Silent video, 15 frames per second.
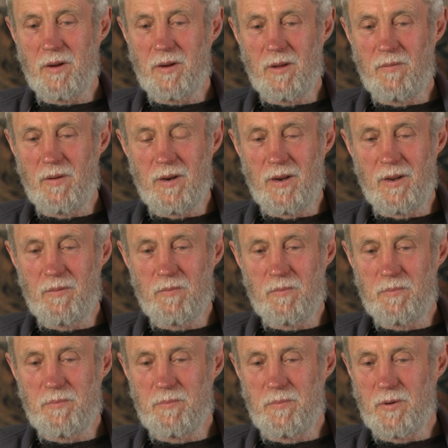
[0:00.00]
give you any
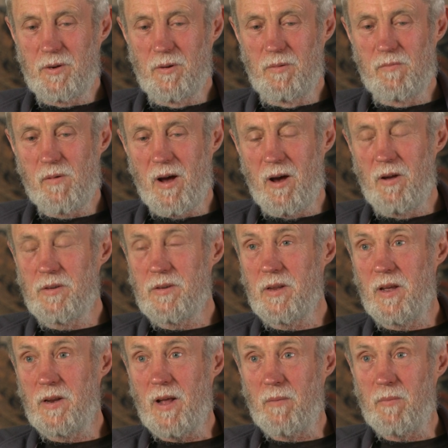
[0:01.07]
good roads to
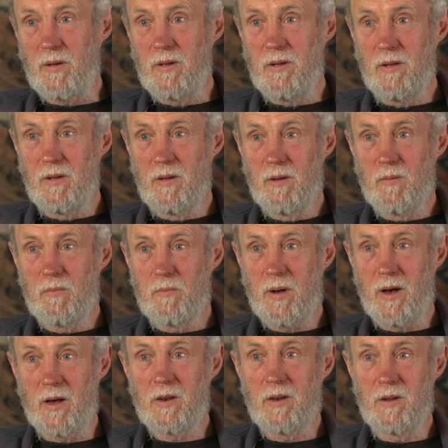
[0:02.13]
get up here,
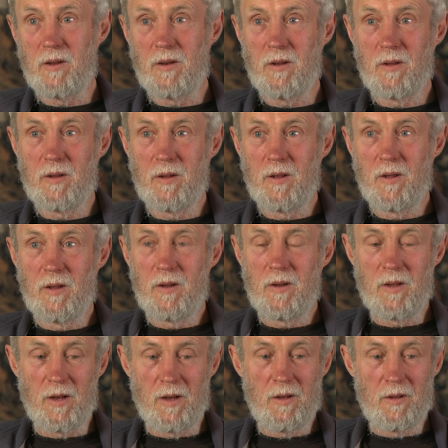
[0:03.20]
but
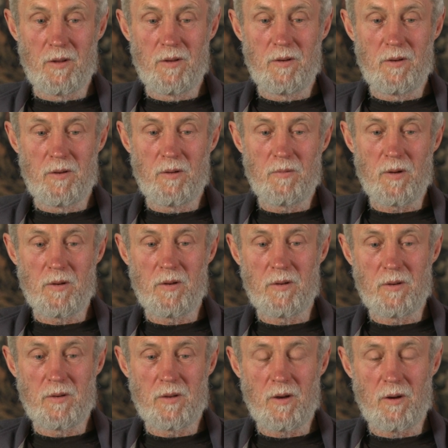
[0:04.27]
you do what
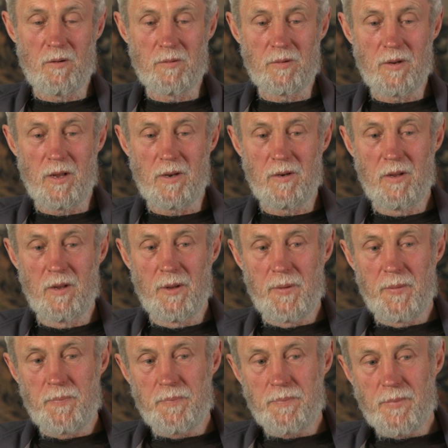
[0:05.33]
you're told. And
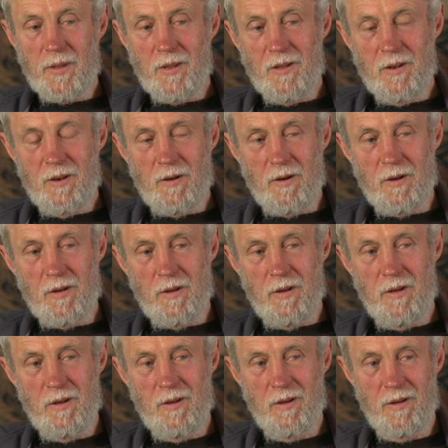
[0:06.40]
it's
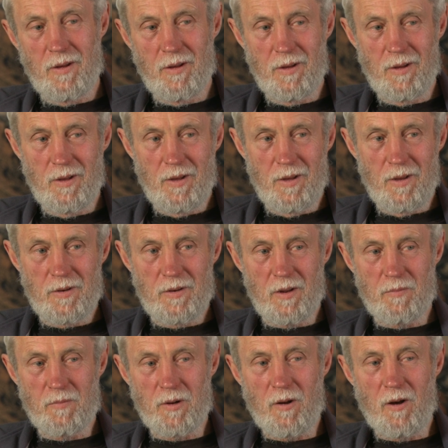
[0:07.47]

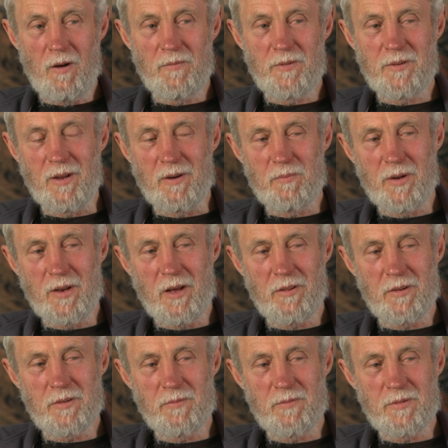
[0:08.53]
not what I've said, but
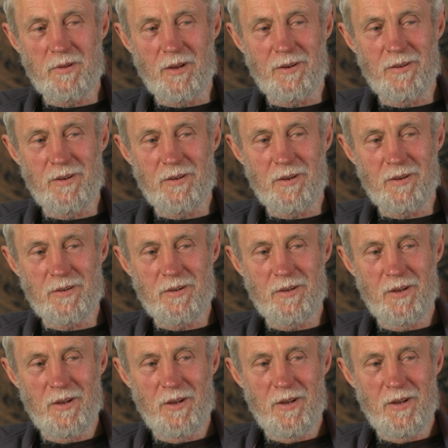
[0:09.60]
others have said that it's